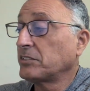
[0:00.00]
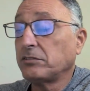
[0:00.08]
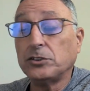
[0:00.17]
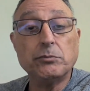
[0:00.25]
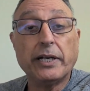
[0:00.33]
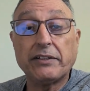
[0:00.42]

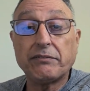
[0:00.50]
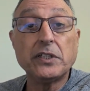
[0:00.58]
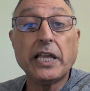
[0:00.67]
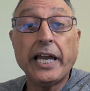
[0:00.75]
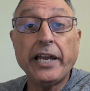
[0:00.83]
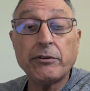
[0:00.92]
You might feel
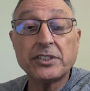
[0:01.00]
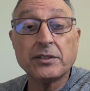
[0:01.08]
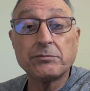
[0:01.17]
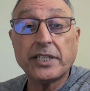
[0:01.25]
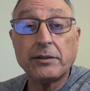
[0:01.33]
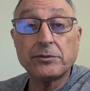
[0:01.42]
angry
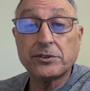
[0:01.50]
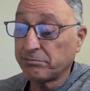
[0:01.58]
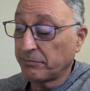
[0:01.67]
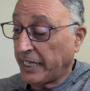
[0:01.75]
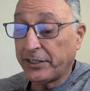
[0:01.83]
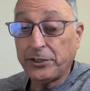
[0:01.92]
sometimes.
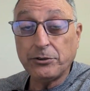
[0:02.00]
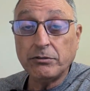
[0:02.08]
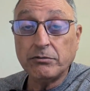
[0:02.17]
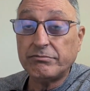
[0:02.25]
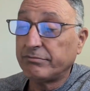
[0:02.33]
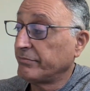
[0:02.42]
I do.
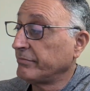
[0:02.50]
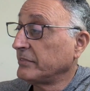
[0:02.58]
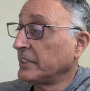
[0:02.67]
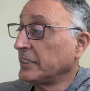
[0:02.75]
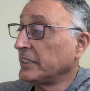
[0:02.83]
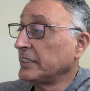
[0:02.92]

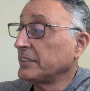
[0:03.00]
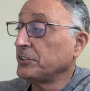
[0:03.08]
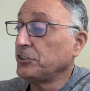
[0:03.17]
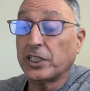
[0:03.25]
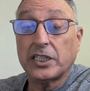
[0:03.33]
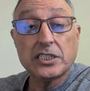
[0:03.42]

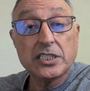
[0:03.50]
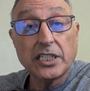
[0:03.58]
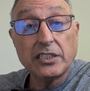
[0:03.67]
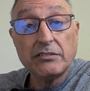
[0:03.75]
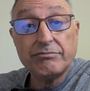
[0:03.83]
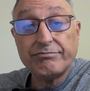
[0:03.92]
Jealousy,
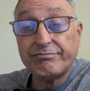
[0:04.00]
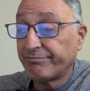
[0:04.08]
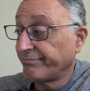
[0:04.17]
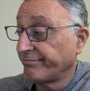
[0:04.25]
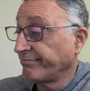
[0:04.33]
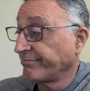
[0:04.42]

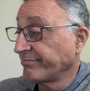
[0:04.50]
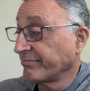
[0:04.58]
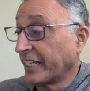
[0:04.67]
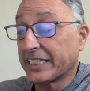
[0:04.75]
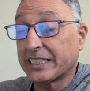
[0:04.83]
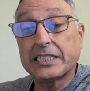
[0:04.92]

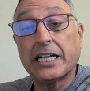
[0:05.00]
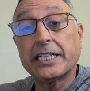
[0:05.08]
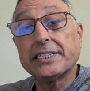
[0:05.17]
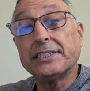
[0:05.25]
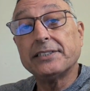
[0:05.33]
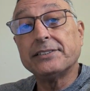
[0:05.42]

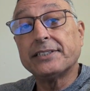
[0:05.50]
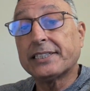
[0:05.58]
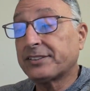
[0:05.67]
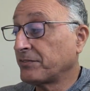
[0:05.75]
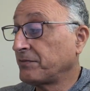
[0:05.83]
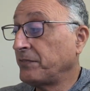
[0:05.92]
anxiety,
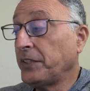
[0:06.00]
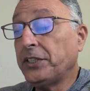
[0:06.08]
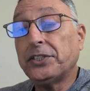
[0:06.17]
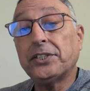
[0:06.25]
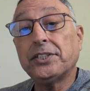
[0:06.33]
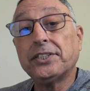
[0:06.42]
that's
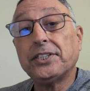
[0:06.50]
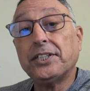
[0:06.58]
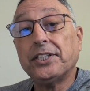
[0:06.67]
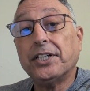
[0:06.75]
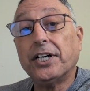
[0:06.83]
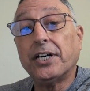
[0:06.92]
fear
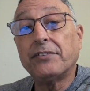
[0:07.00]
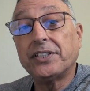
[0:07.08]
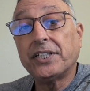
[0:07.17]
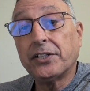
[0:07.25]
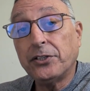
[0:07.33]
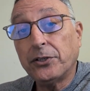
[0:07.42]
of the
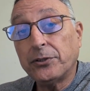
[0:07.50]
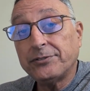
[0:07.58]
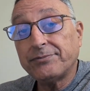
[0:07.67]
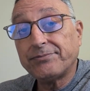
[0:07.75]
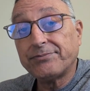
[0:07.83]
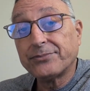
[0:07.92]
unknown,
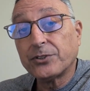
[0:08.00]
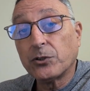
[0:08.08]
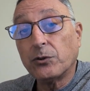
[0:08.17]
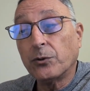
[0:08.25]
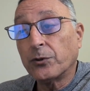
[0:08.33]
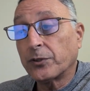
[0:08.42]

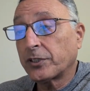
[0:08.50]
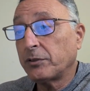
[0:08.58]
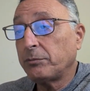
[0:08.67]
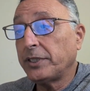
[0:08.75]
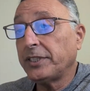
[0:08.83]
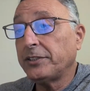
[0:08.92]
or it could
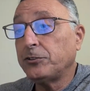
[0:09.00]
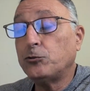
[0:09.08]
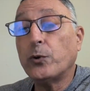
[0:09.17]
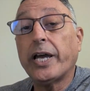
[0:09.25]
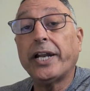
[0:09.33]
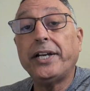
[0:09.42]
be
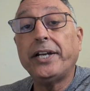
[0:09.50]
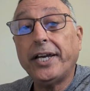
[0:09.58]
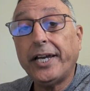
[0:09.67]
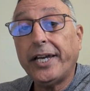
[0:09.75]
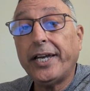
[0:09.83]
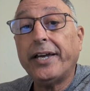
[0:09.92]
dread
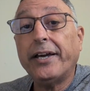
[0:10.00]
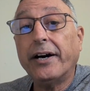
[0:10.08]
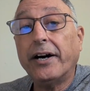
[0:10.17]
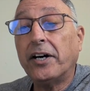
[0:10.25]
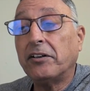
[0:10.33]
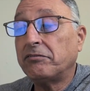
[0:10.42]

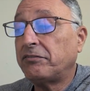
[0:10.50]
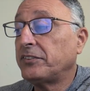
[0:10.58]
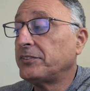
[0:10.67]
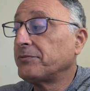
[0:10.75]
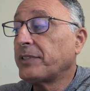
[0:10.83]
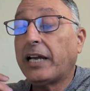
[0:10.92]
of
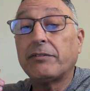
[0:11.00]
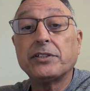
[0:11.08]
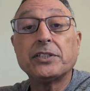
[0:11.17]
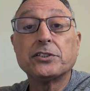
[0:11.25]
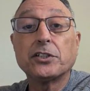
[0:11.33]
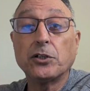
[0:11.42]
having
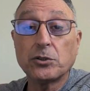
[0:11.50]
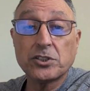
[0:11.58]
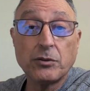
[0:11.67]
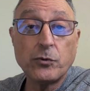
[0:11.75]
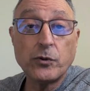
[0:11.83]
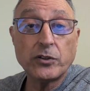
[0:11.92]
to go
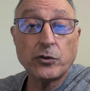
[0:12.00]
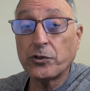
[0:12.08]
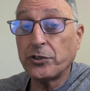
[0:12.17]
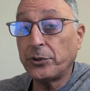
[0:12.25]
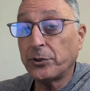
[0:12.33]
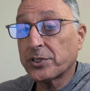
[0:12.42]
somewhere or
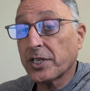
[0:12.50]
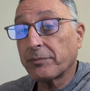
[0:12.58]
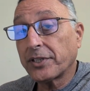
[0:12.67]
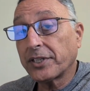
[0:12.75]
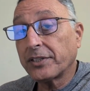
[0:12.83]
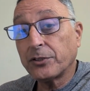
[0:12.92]
do
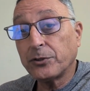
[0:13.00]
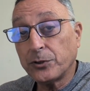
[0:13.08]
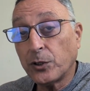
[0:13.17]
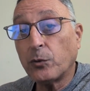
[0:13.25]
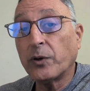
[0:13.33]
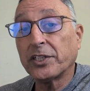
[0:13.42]
something that you
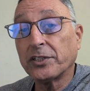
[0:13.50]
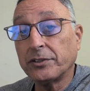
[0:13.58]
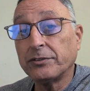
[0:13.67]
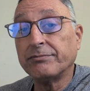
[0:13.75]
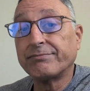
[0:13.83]
don't want to do.